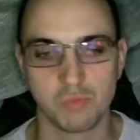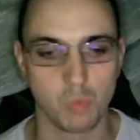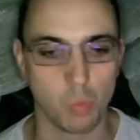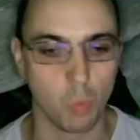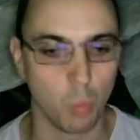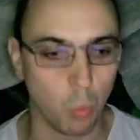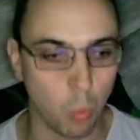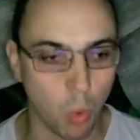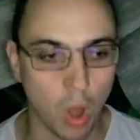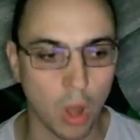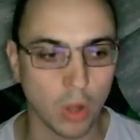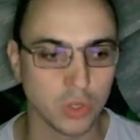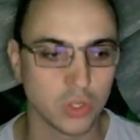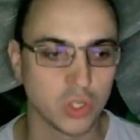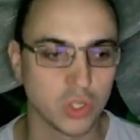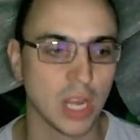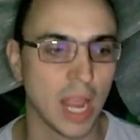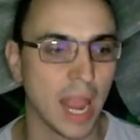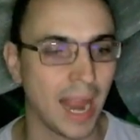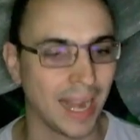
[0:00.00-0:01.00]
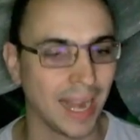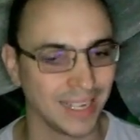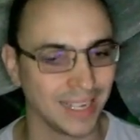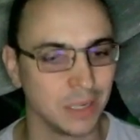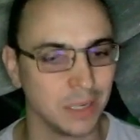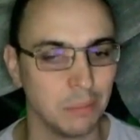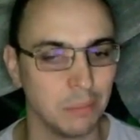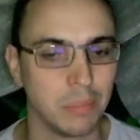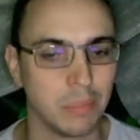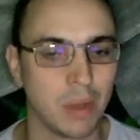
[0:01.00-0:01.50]
watch and
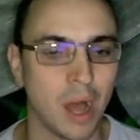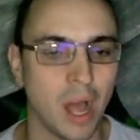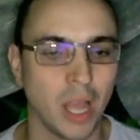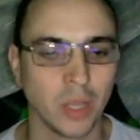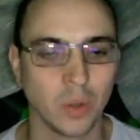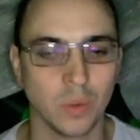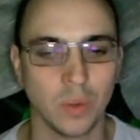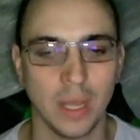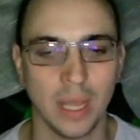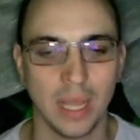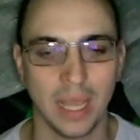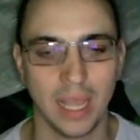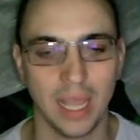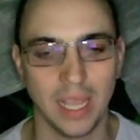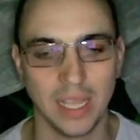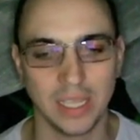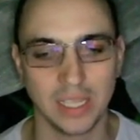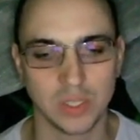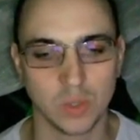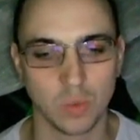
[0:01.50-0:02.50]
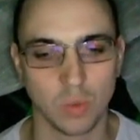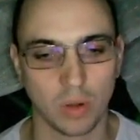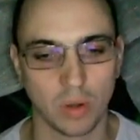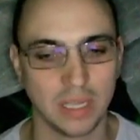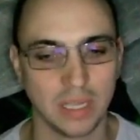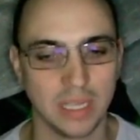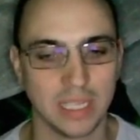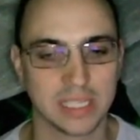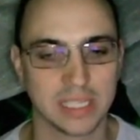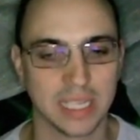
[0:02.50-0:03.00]
compile is the one in
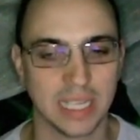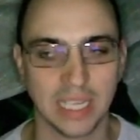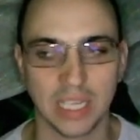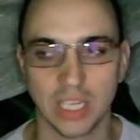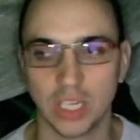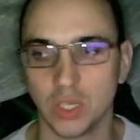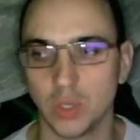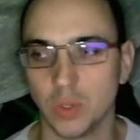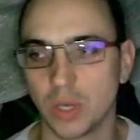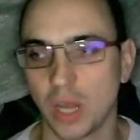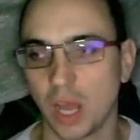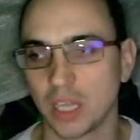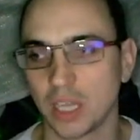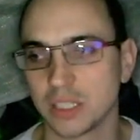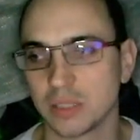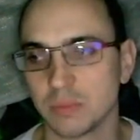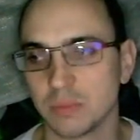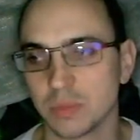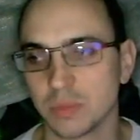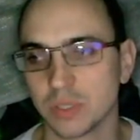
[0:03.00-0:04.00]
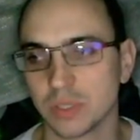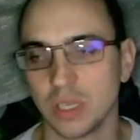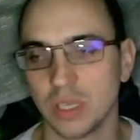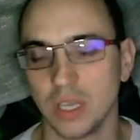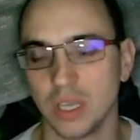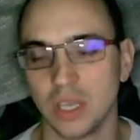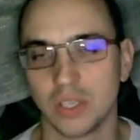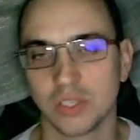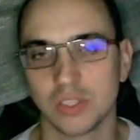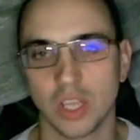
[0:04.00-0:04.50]
this include items.
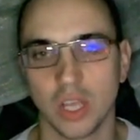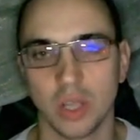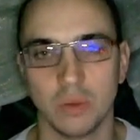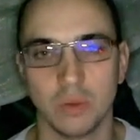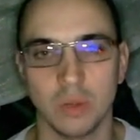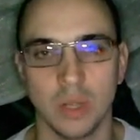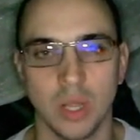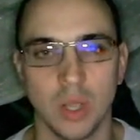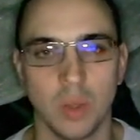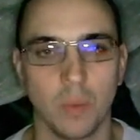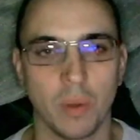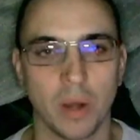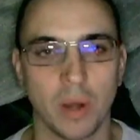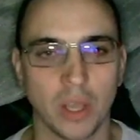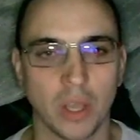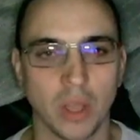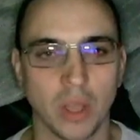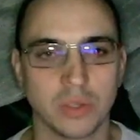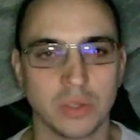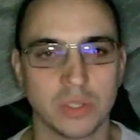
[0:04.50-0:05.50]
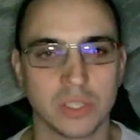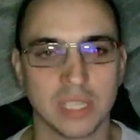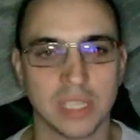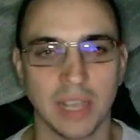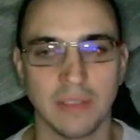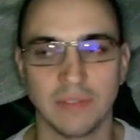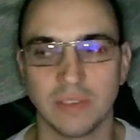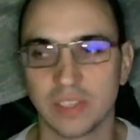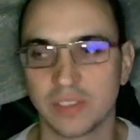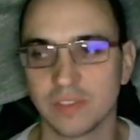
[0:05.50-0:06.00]
So when I go to save this
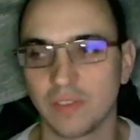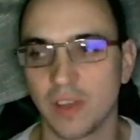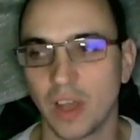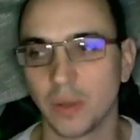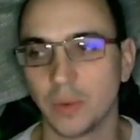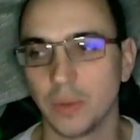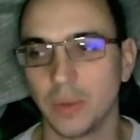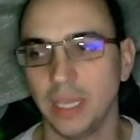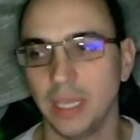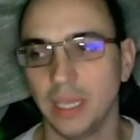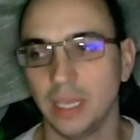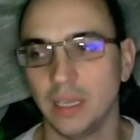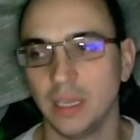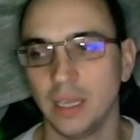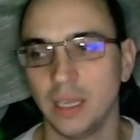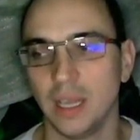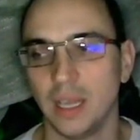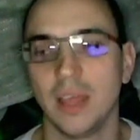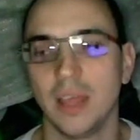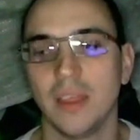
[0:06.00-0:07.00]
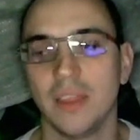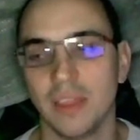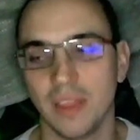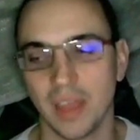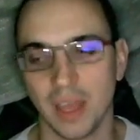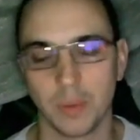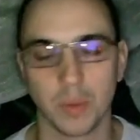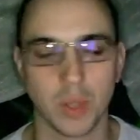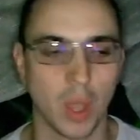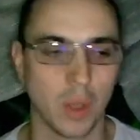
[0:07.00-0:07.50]
file here, there we
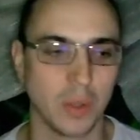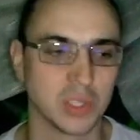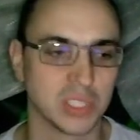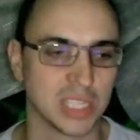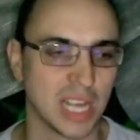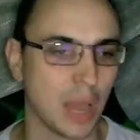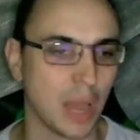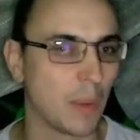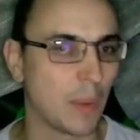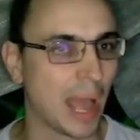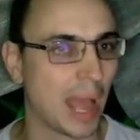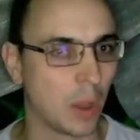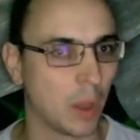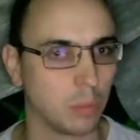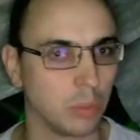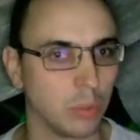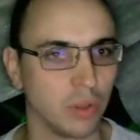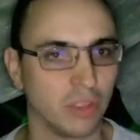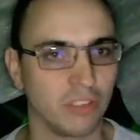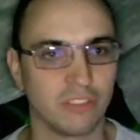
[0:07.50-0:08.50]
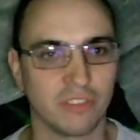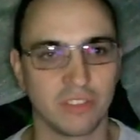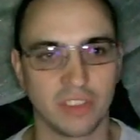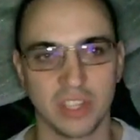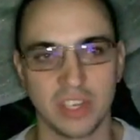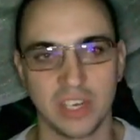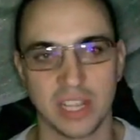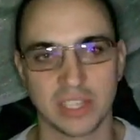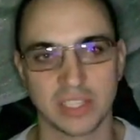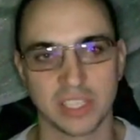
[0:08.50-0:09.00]
go. It's now output the
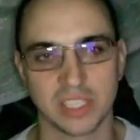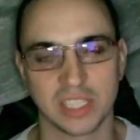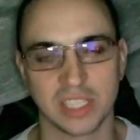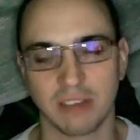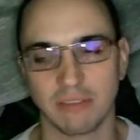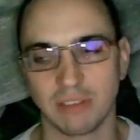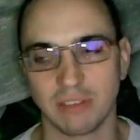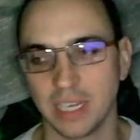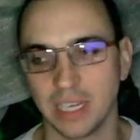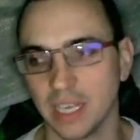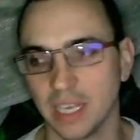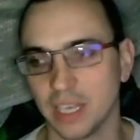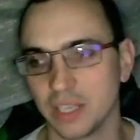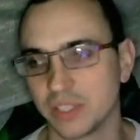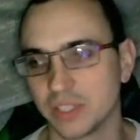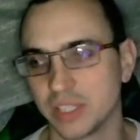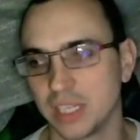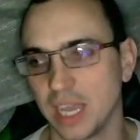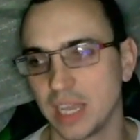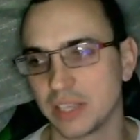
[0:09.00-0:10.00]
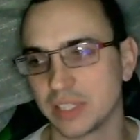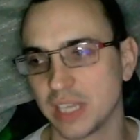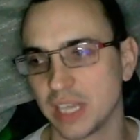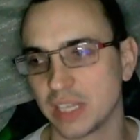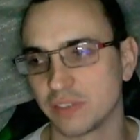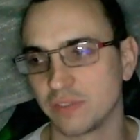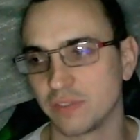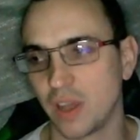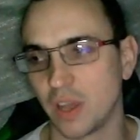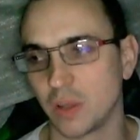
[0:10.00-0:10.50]
necessary CSS
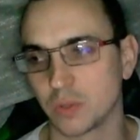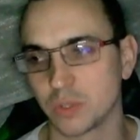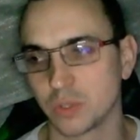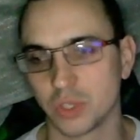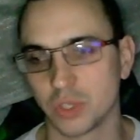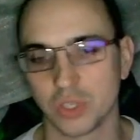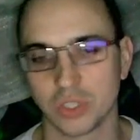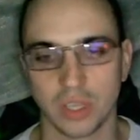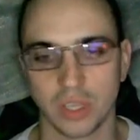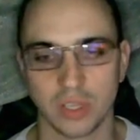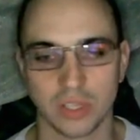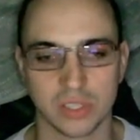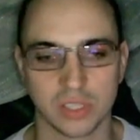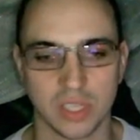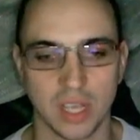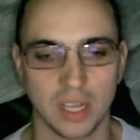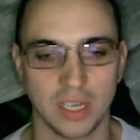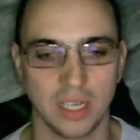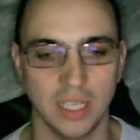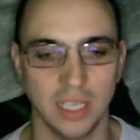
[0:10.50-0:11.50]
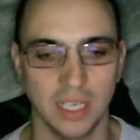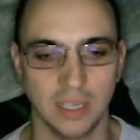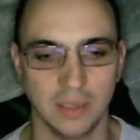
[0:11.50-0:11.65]
files just on the side here.